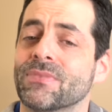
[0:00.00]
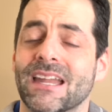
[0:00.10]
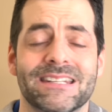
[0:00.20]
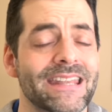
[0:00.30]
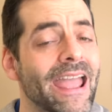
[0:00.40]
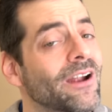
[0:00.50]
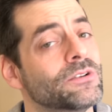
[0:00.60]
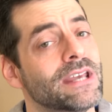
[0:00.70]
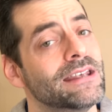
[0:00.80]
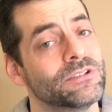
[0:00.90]
It's an air
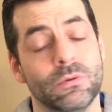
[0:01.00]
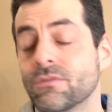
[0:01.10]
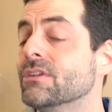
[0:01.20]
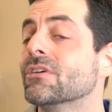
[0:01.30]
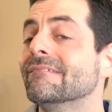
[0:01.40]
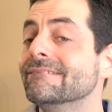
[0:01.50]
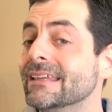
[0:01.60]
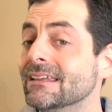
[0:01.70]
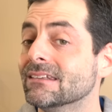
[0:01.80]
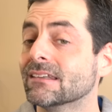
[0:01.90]
test, so even if it
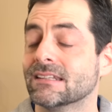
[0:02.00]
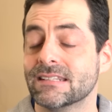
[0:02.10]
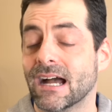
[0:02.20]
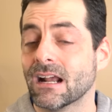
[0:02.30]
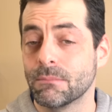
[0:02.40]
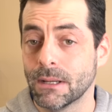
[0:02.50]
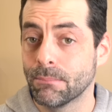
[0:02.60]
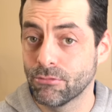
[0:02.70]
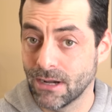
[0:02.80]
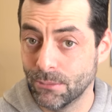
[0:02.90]
leaks, it's not going to be a
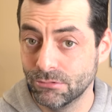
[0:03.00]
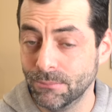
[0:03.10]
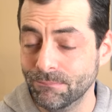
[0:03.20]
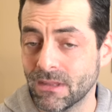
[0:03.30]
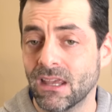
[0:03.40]
problem.